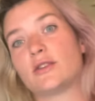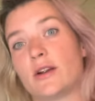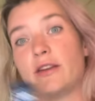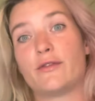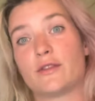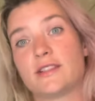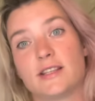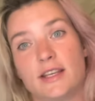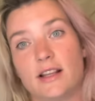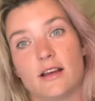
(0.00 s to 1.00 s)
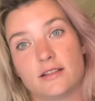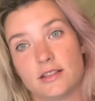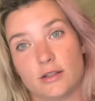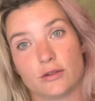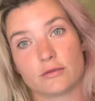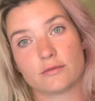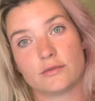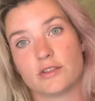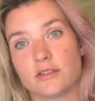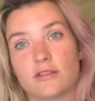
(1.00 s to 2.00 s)
great for tequila too,
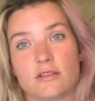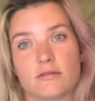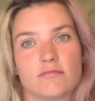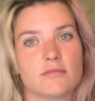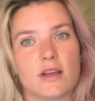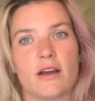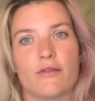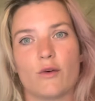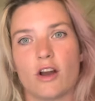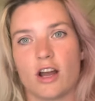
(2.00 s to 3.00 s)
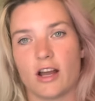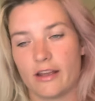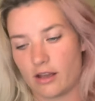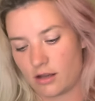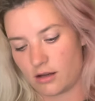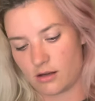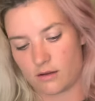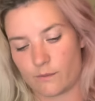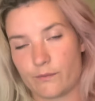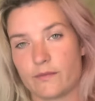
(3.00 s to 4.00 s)
just FYI.
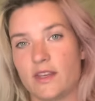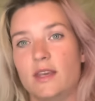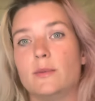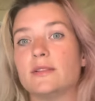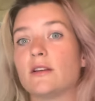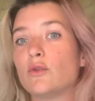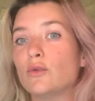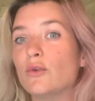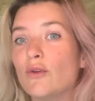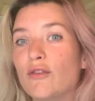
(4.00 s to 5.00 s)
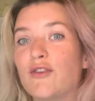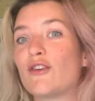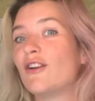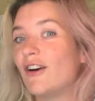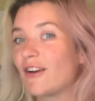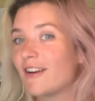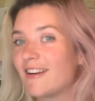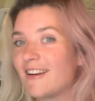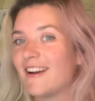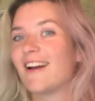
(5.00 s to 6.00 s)
Keeps it cool for longer.